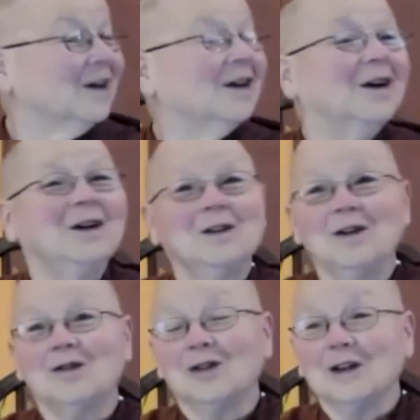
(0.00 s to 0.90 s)
and
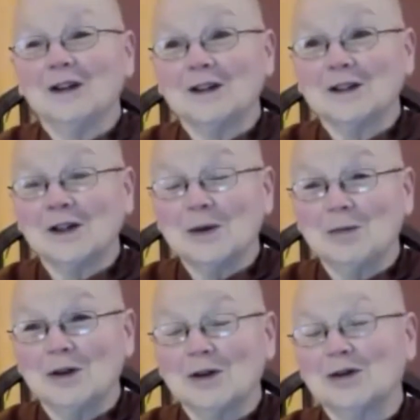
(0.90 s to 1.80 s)
get very little sleep
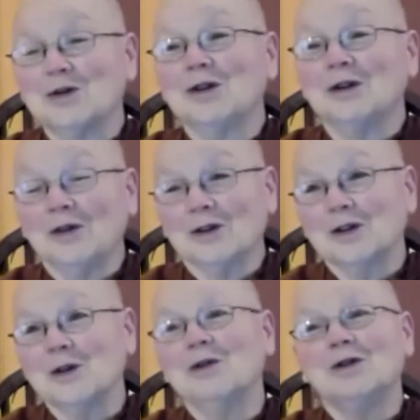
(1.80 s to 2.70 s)
because you didn't feel
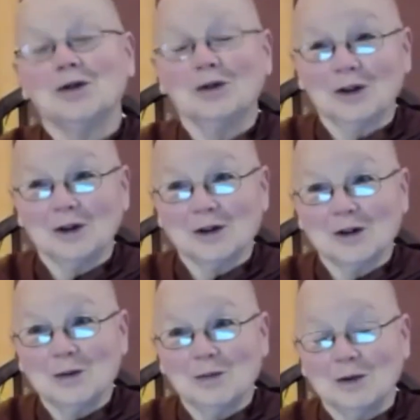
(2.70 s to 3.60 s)
sleepy, so you didn't
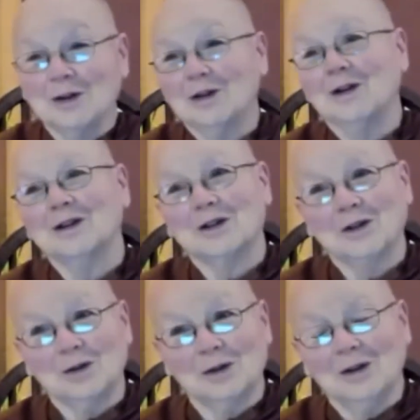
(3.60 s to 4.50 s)
sleep, and then the next day
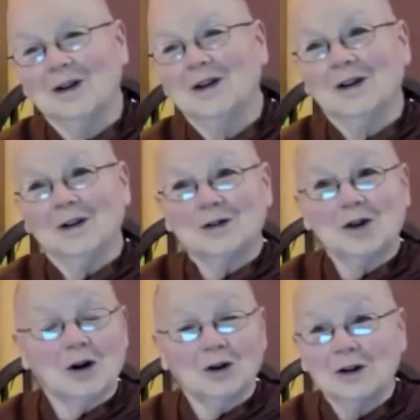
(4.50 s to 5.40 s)
you're
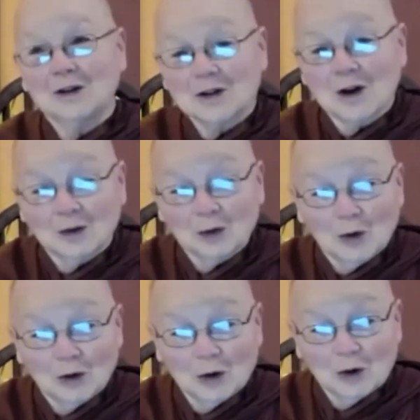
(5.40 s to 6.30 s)
tired and it's kind of a
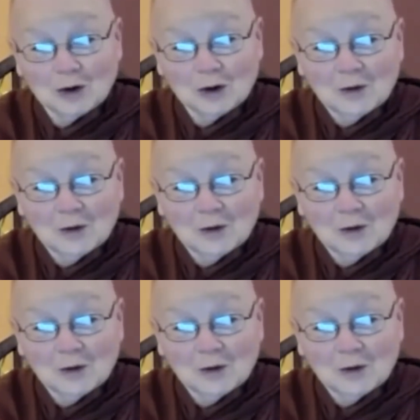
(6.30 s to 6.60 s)
roller coaster.